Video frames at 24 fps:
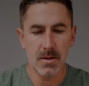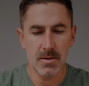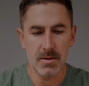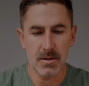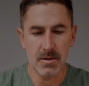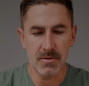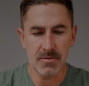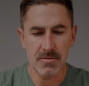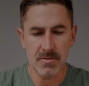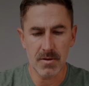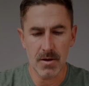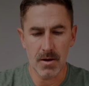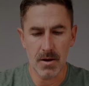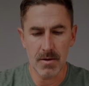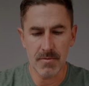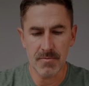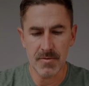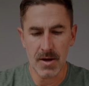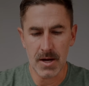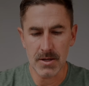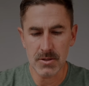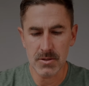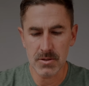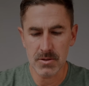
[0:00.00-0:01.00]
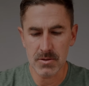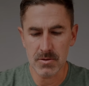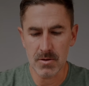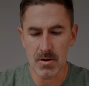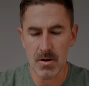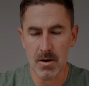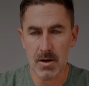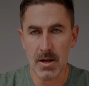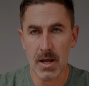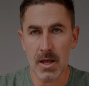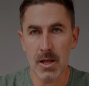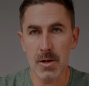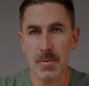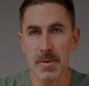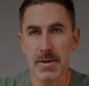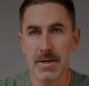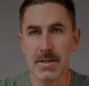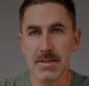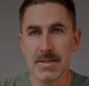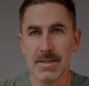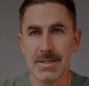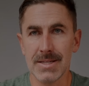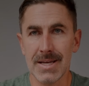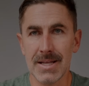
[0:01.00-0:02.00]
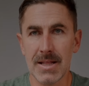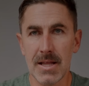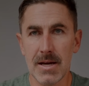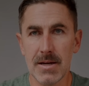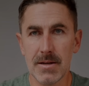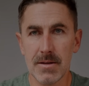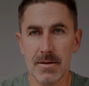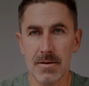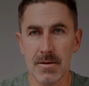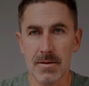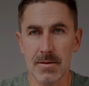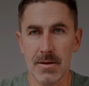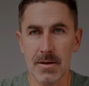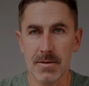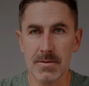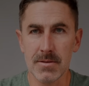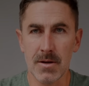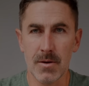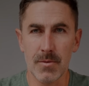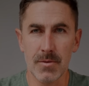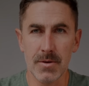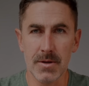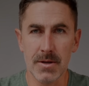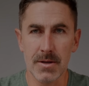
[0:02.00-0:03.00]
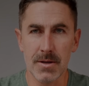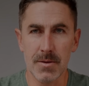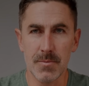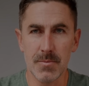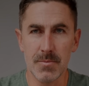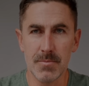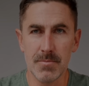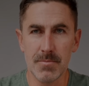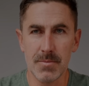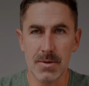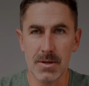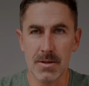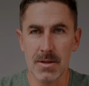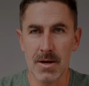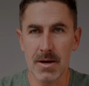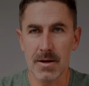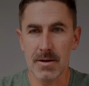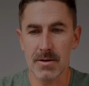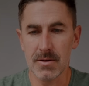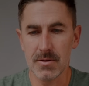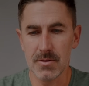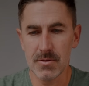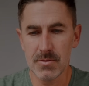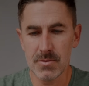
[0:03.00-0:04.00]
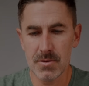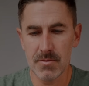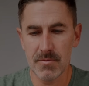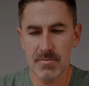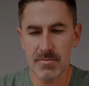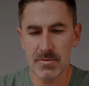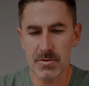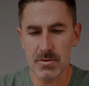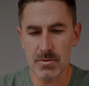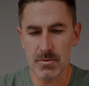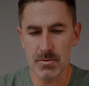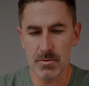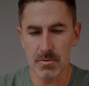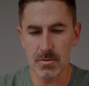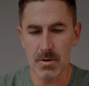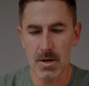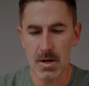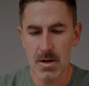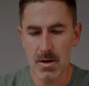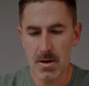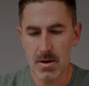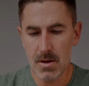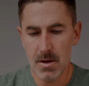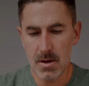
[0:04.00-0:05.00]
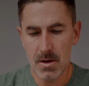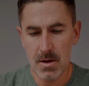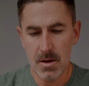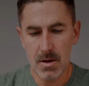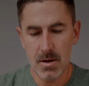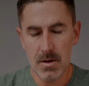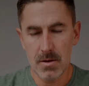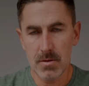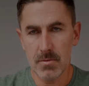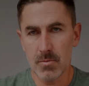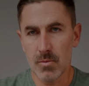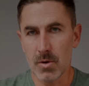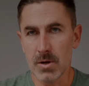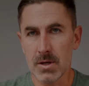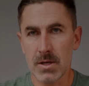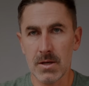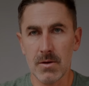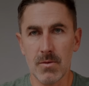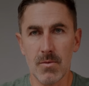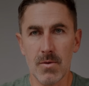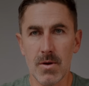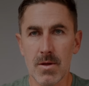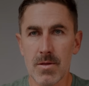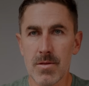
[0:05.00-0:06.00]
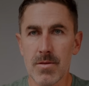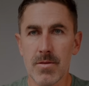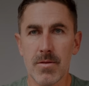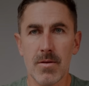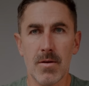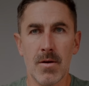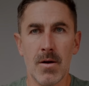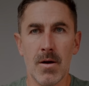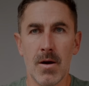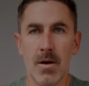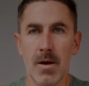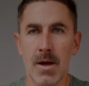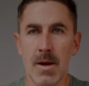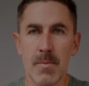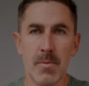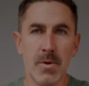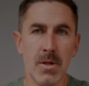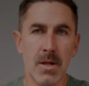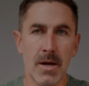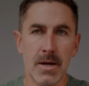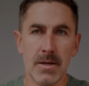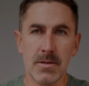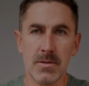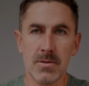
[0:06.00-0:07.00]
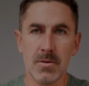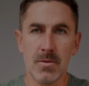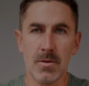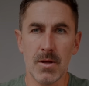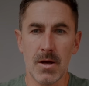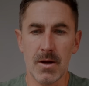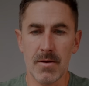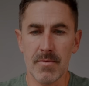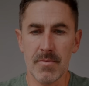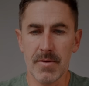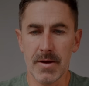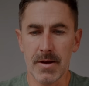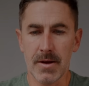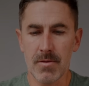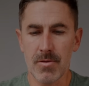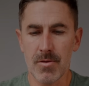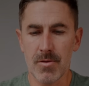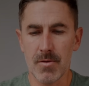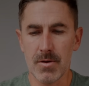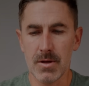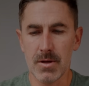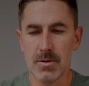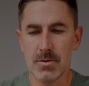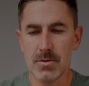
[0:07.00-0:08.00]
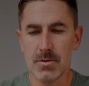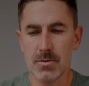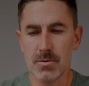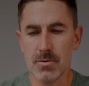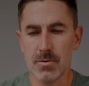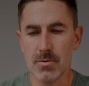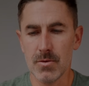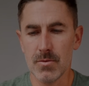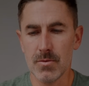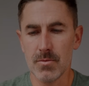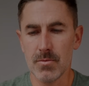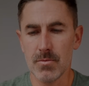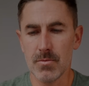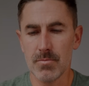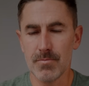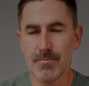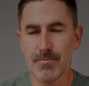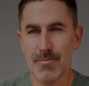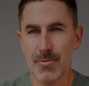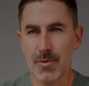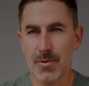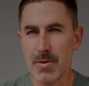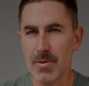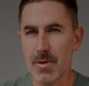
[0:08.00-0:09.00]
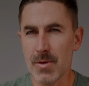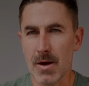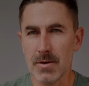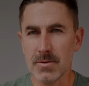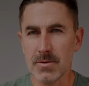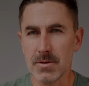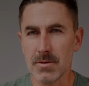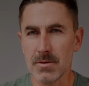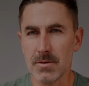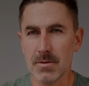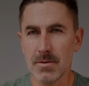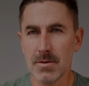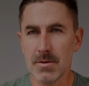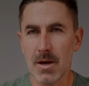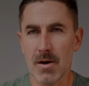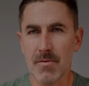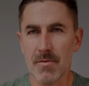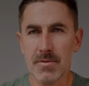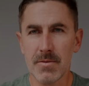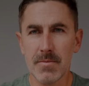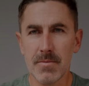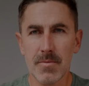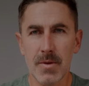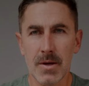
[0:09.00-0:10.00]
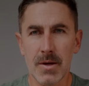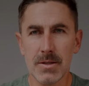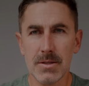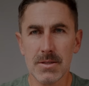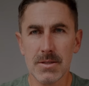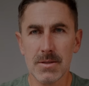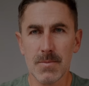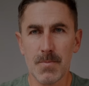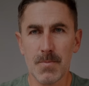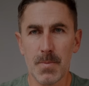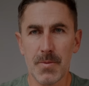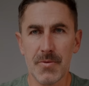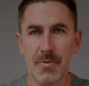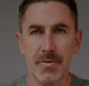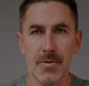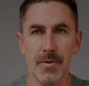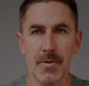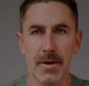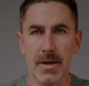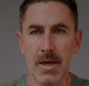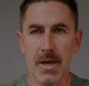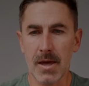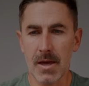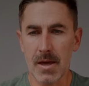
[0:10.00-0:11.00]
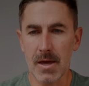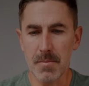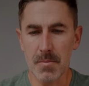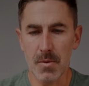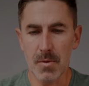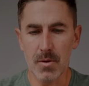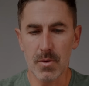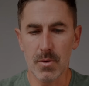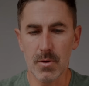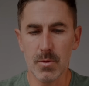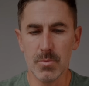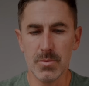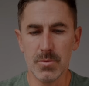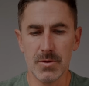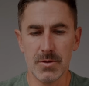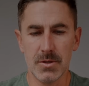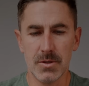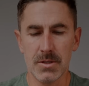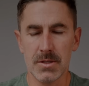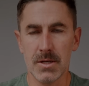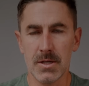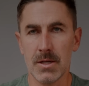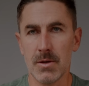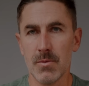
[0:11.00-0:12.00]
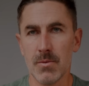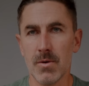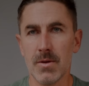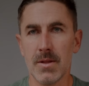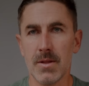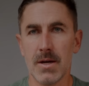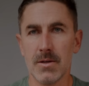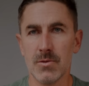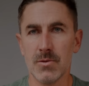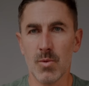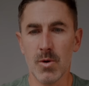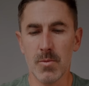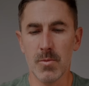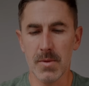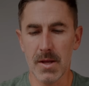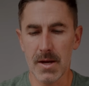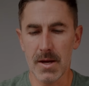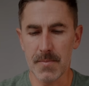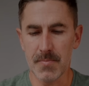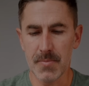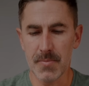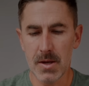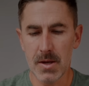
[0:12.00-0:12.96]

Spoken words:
these flashes are all calibrated to daylight, and that's not really going to be that conducive to working with amber lights. So a lot of like 3000 Kelvin lights. So like hanging bulbs or just anywhere that has warm light,